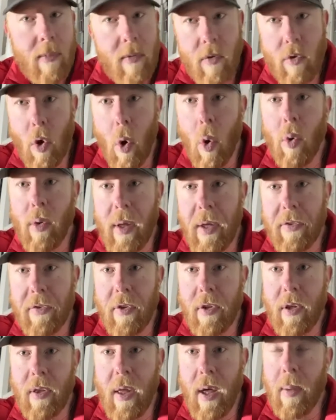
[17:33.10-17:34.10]
don't
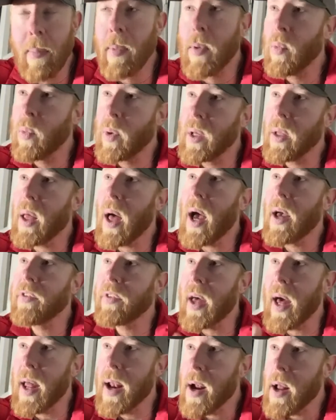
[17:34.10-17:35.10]
listen to them.
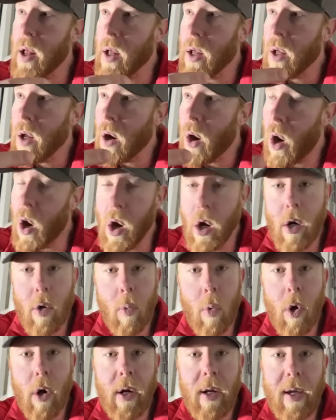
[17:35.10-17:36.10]
Realize that
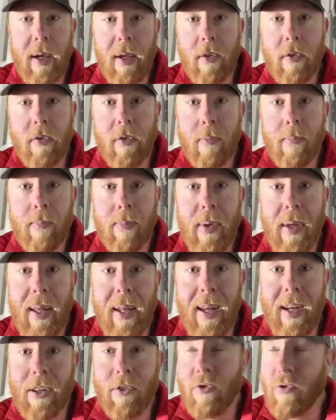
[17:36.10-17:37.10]
hard work is
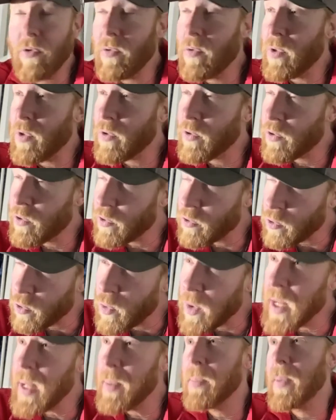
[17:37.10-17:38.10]
an
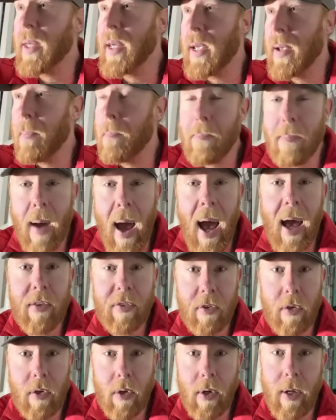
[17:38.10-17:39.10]
extremely
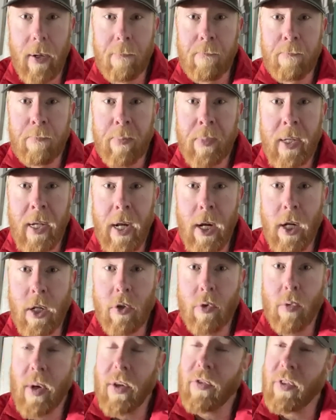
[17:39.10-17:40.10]
masculine
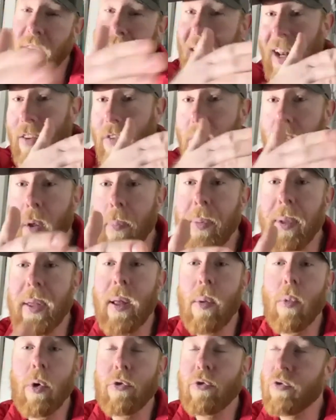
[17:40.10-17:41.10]
characteristic, and it's something
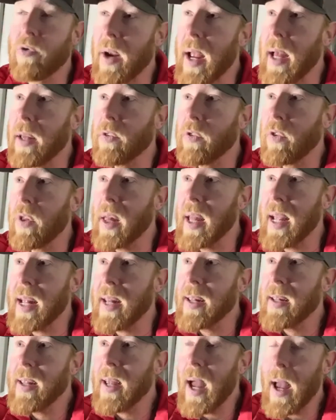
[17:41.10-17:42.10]
that will translate
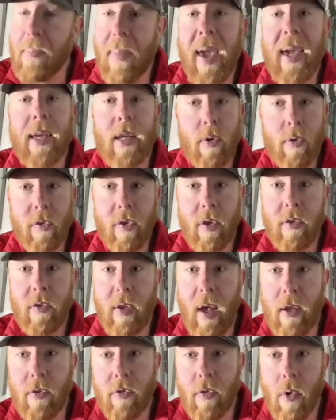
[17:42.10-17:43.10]
and make you
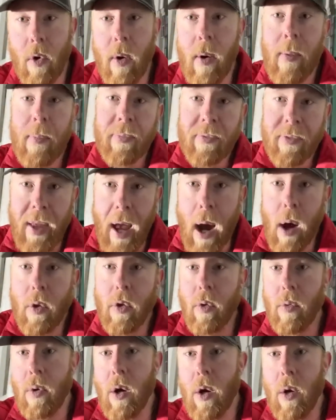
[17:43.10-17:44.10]
successful down
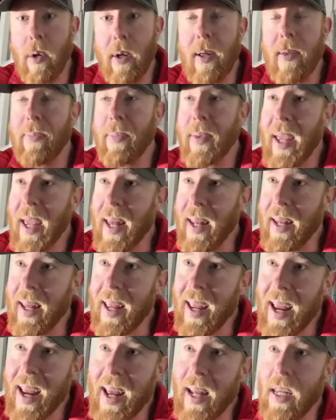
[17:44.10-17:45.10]
the road in
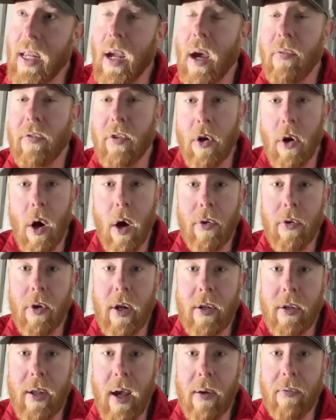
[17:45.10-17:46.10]
any of your
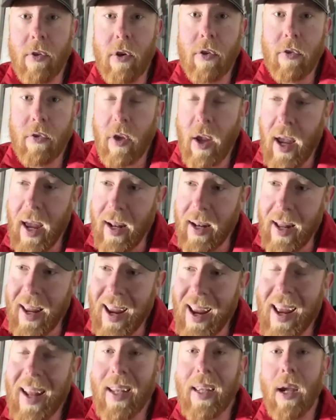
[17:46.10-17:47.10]
other endeavors,
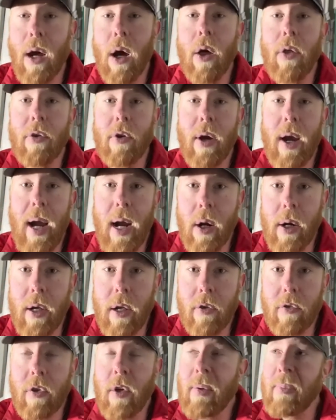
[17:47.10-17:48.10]
in any other areas